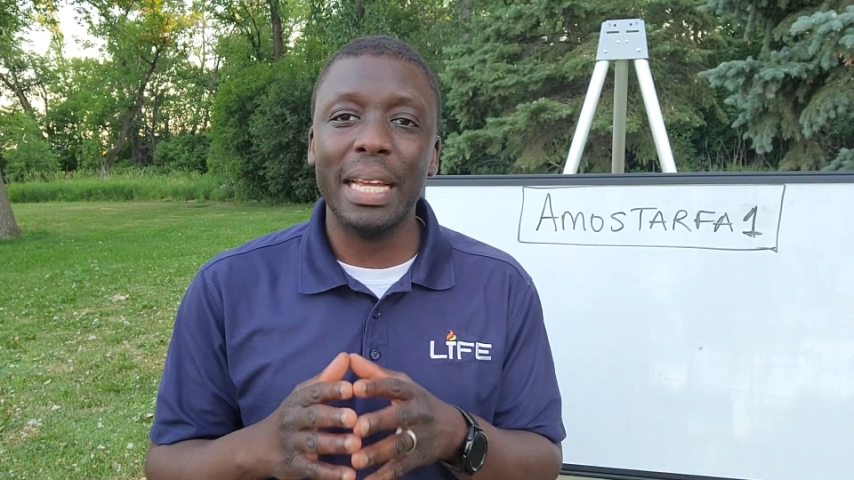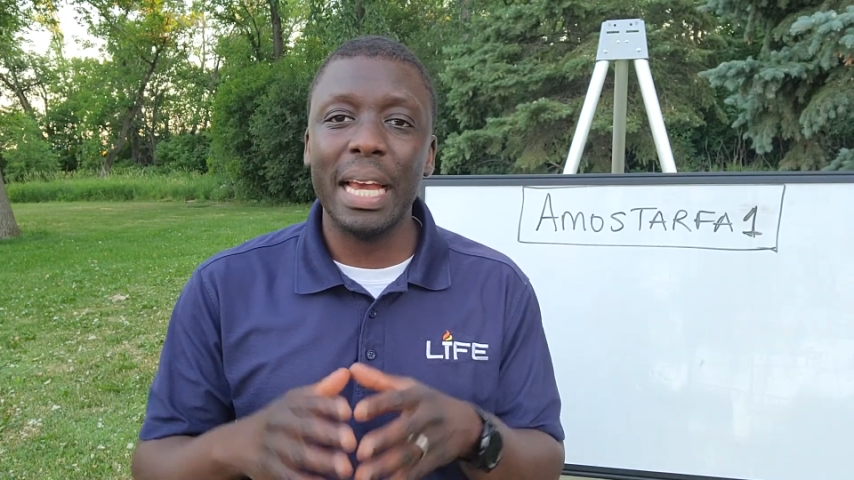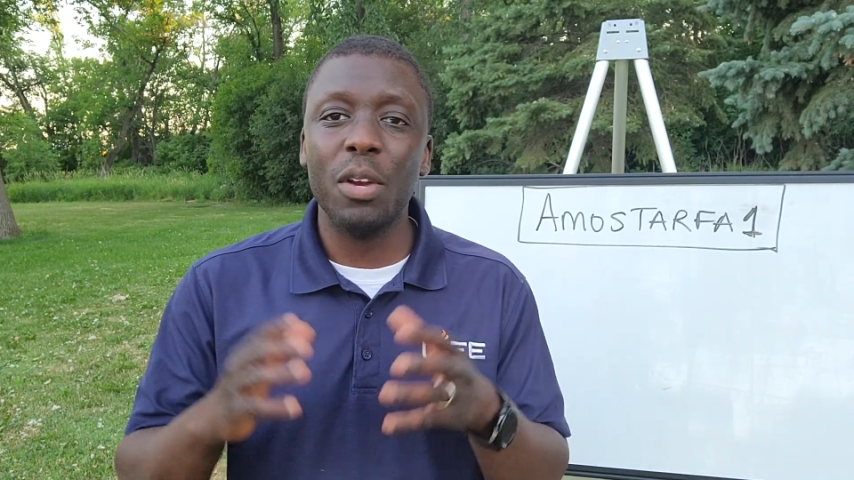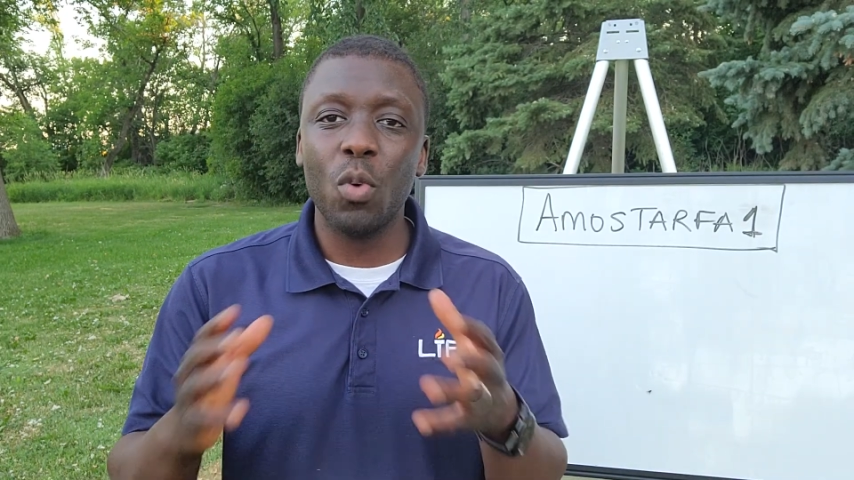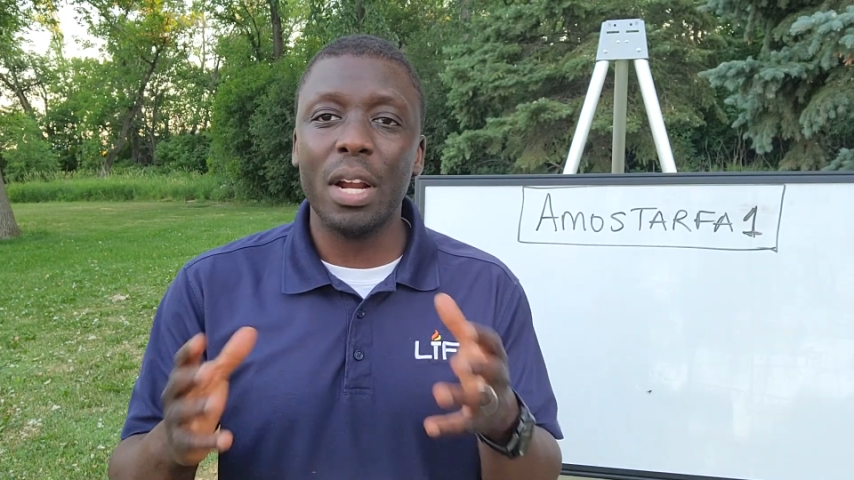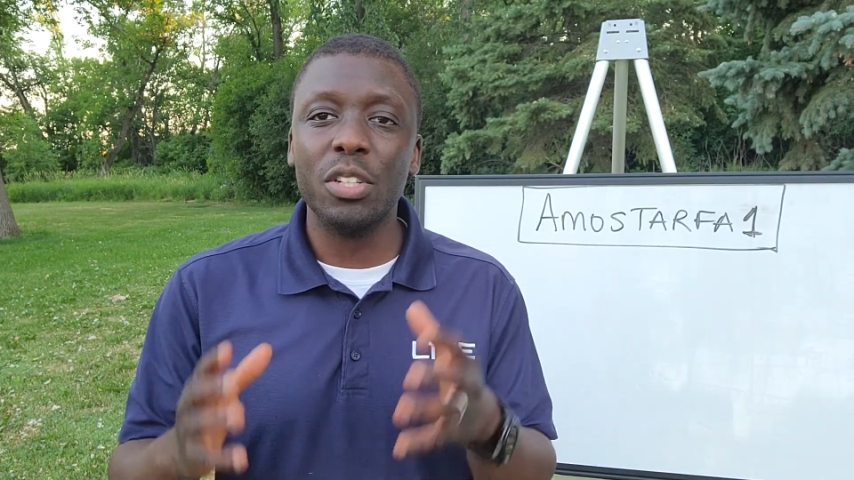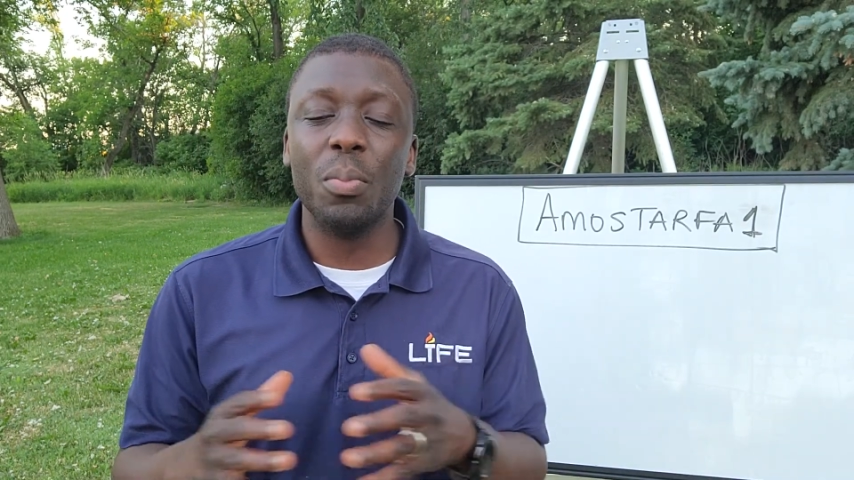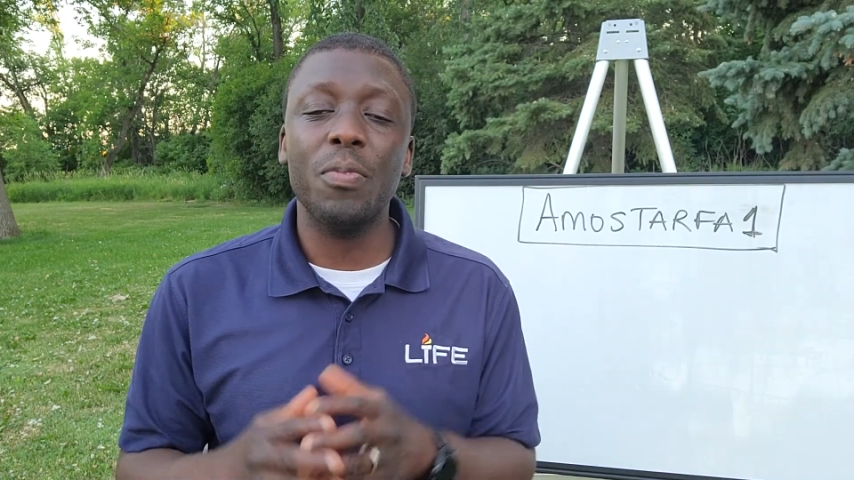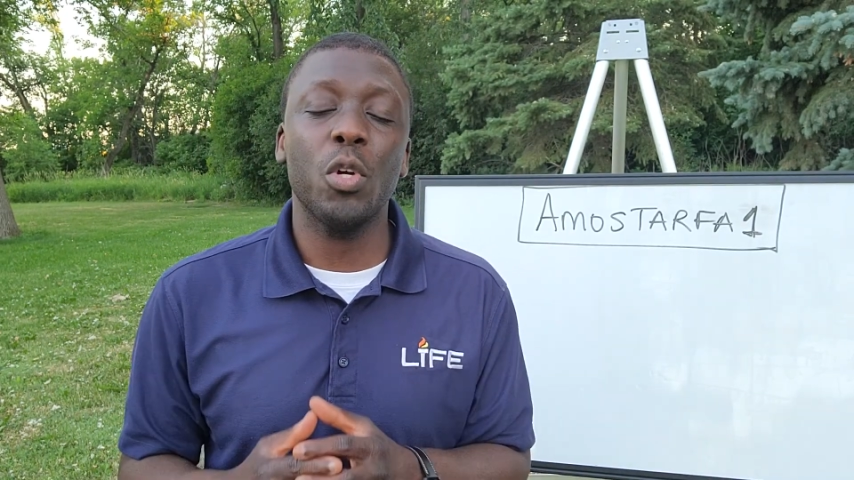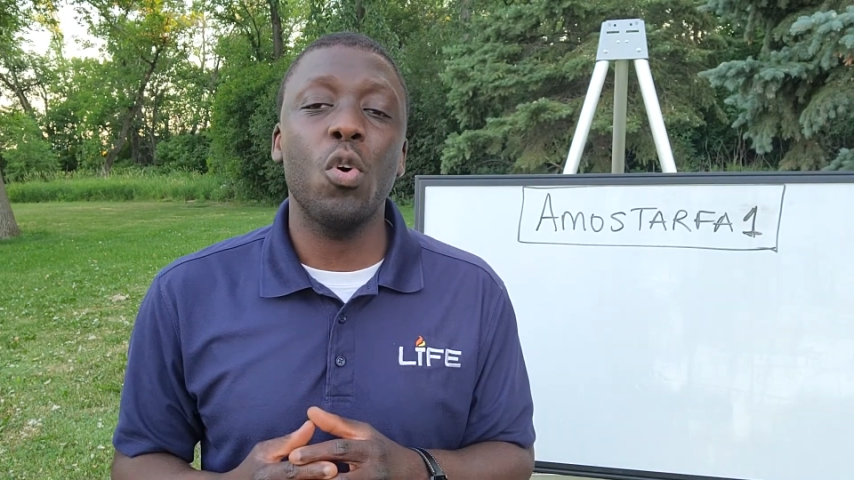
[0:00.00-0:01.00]
again, what are
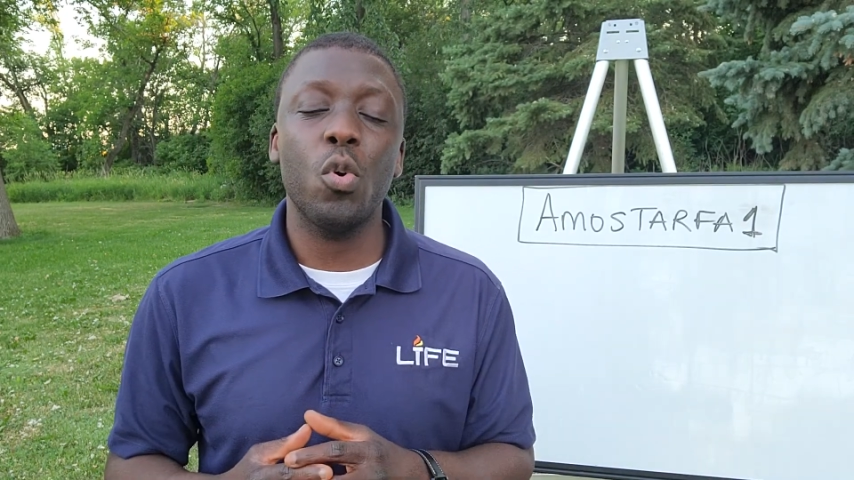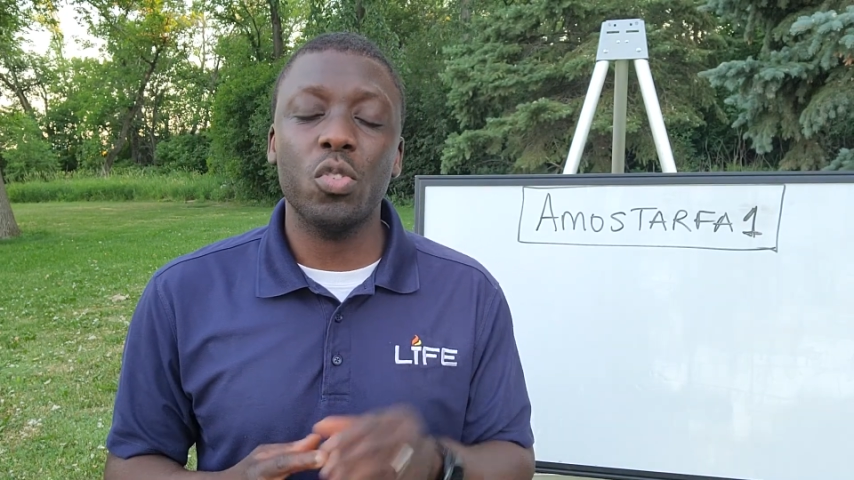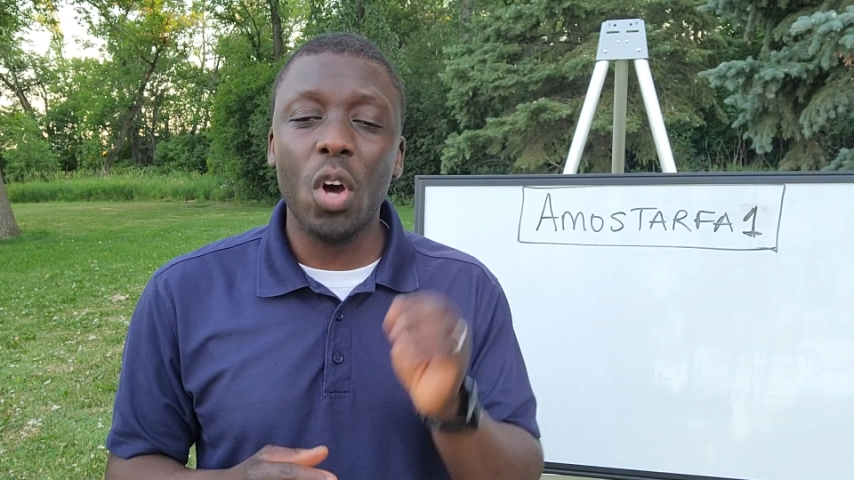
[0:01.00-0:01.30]
some of the goals.